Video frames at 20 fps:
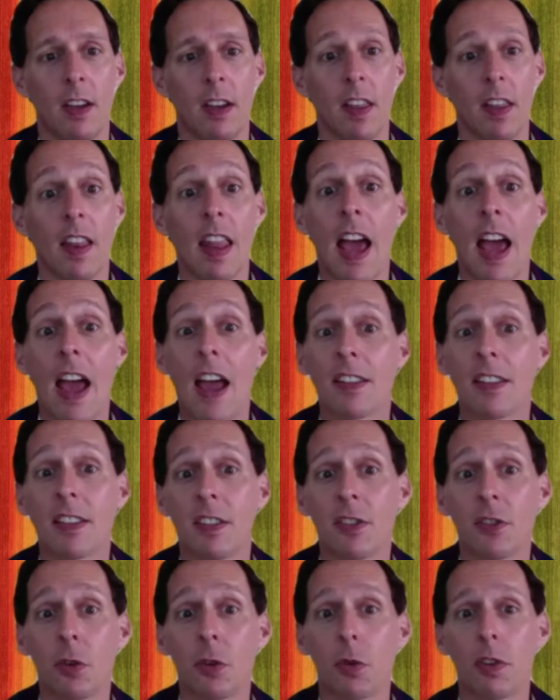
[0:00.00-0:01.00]
The
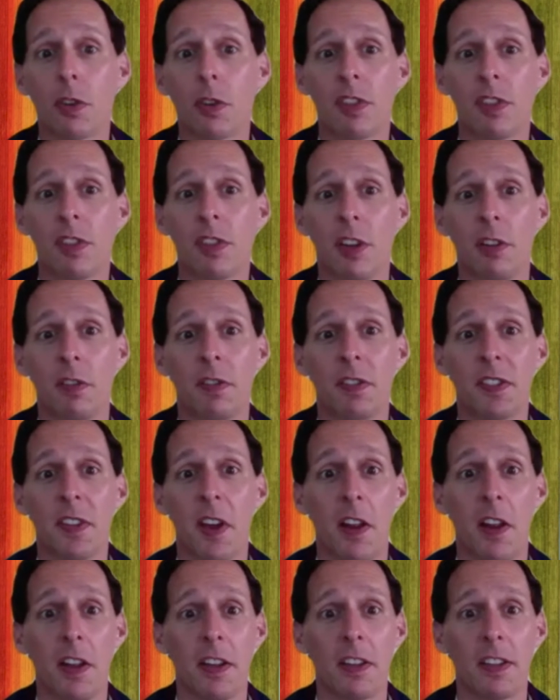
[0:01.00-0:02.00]
last source of
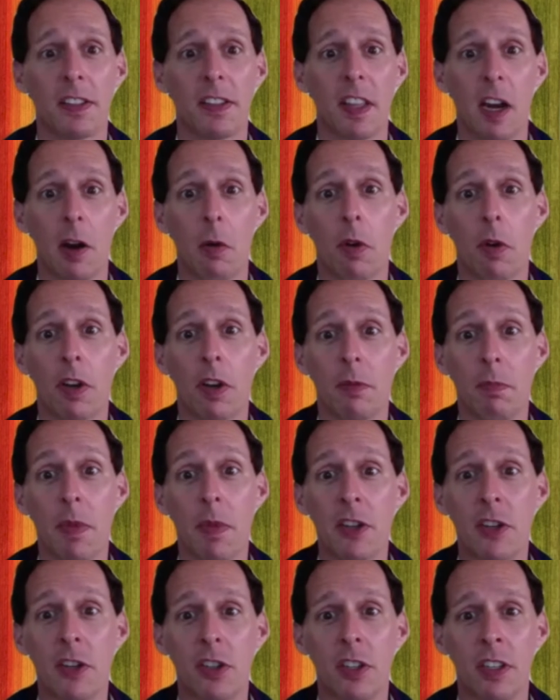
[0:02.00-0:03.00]
solace that I want to
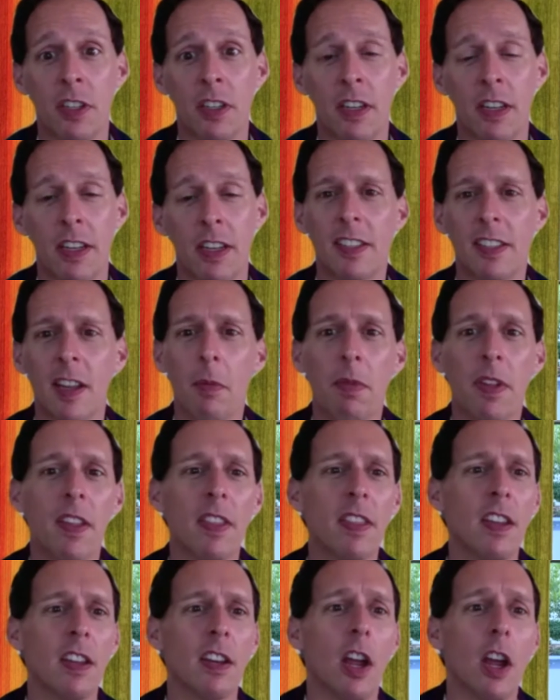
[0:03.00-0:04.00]
mention is
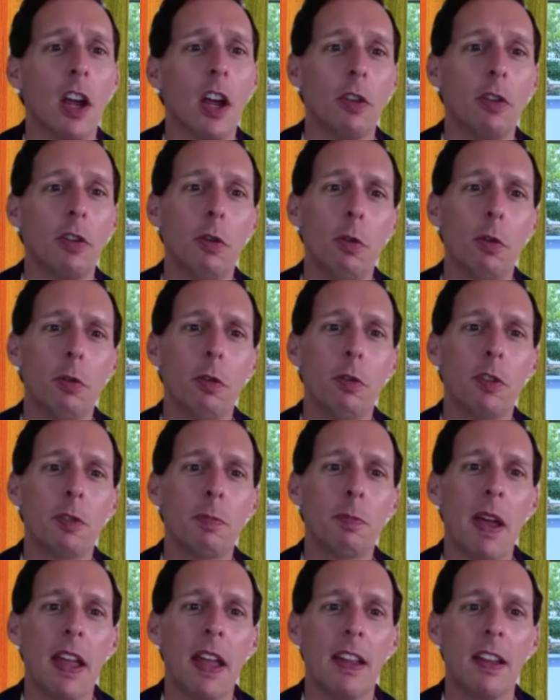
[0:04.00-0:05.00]
something that
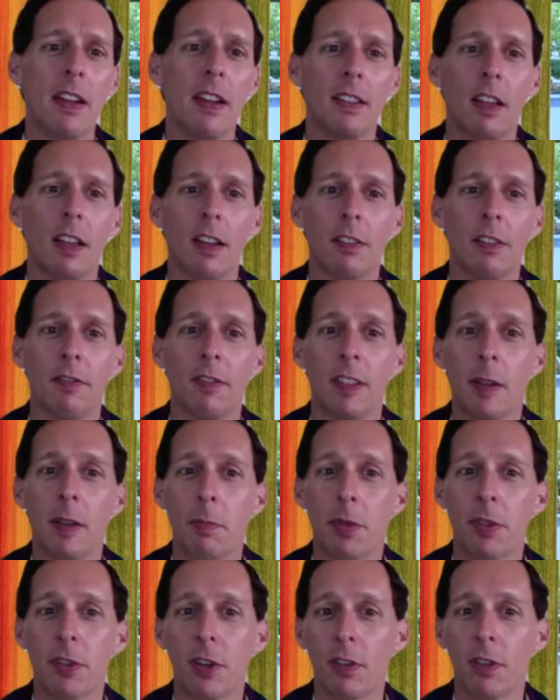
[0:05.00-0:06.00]
UUs pay a lot of
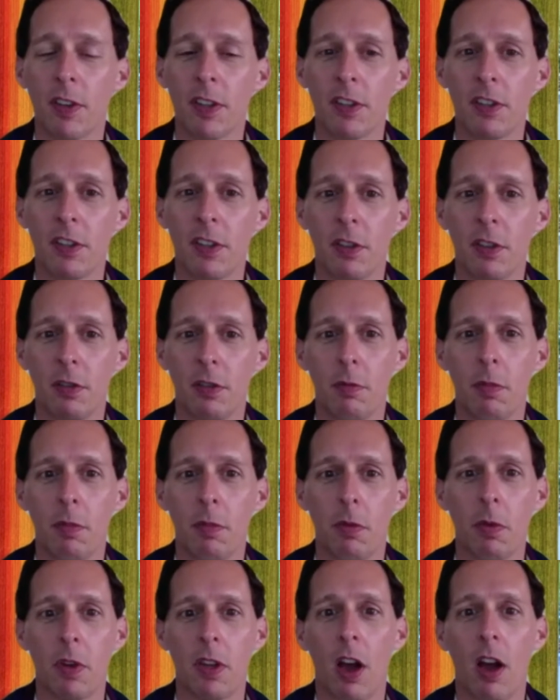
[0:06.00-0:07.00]
lip service to,
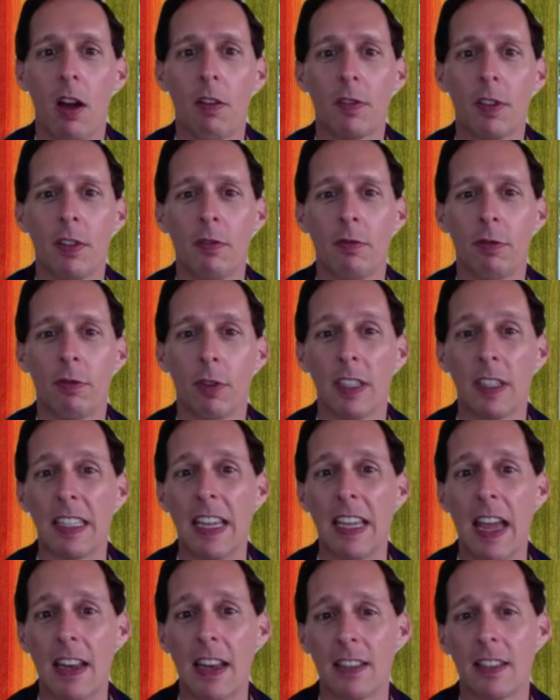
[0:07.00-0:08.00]
but we often
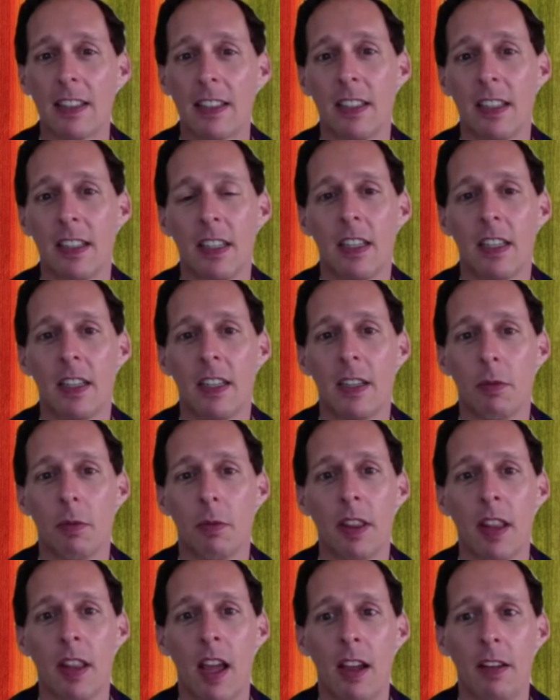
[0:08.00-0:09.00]
forget
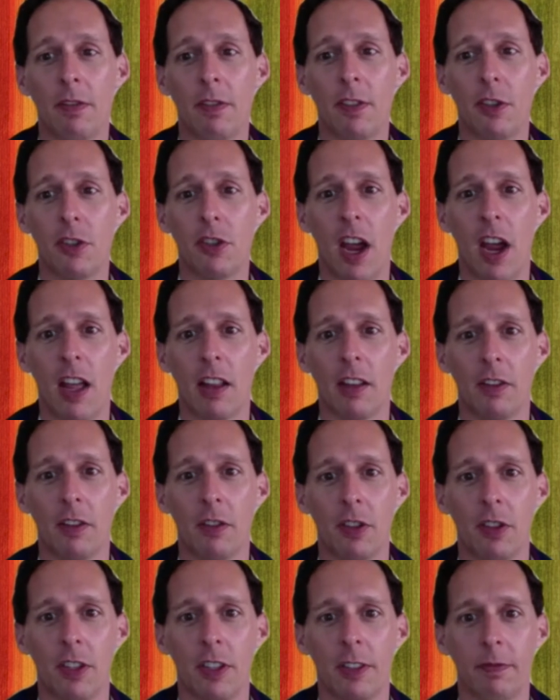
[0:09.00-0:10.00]
when life is
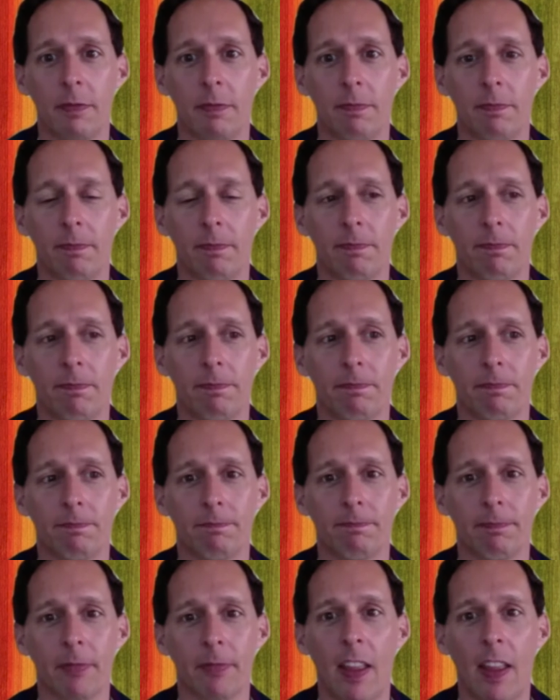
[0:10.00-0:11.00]
challenging.
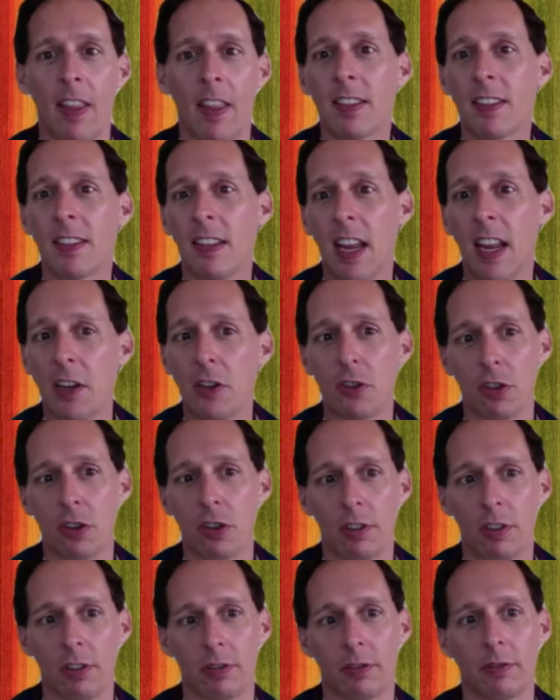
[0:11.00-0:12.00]
And that's
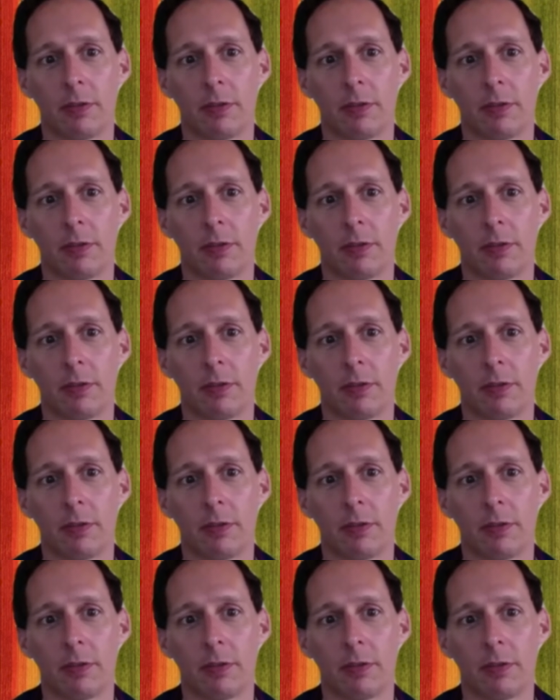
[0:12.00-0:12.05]
nature.